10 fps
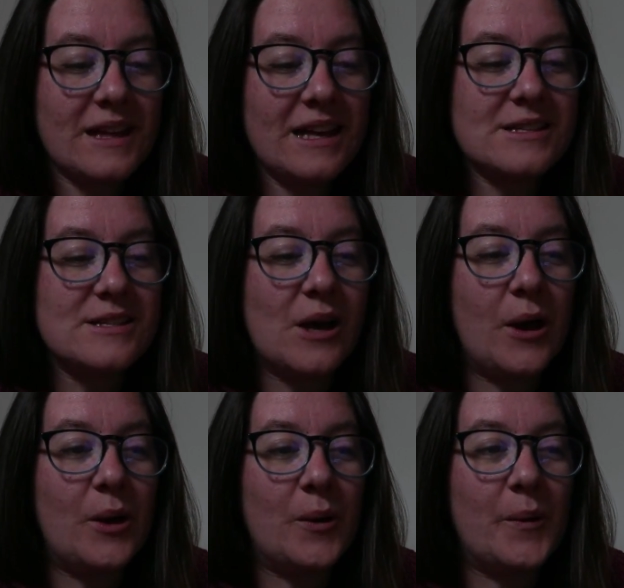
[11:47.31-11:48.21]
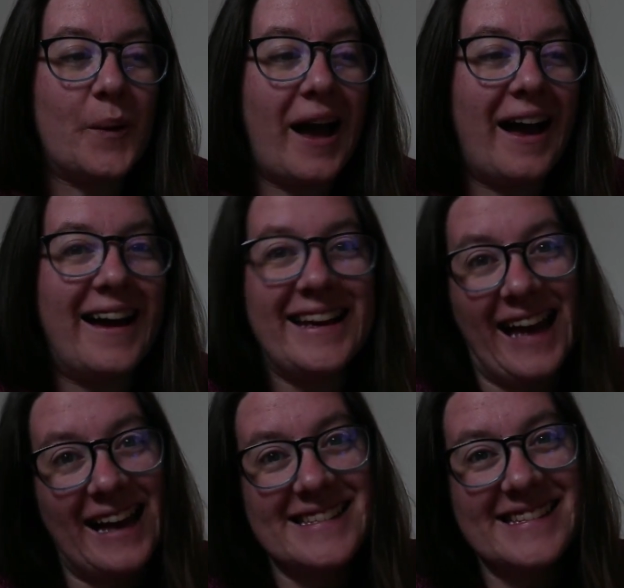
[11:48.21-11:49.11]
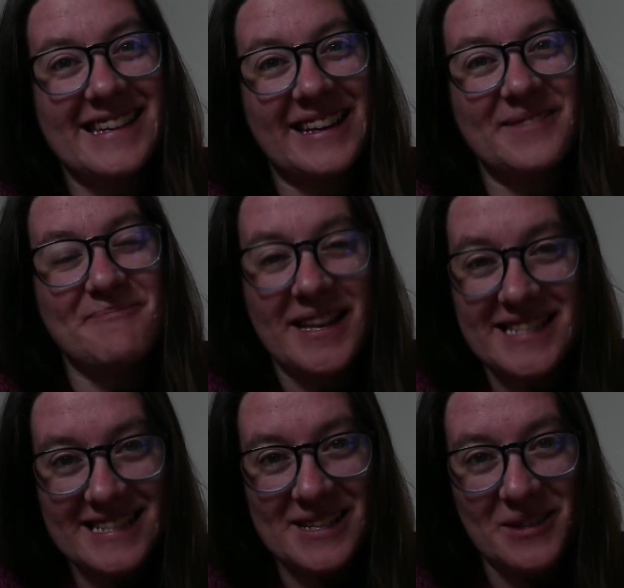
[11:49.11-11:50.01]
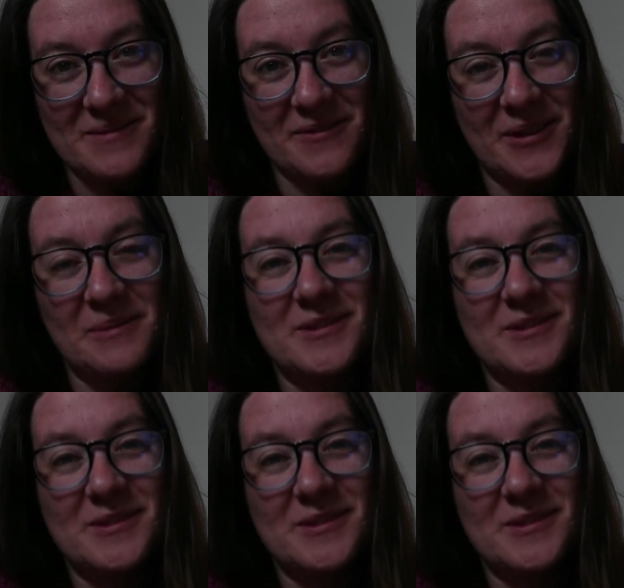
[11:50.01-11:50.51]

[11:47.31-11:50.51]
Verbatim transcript: so uh, yes Bessie doesn't want to be filmed,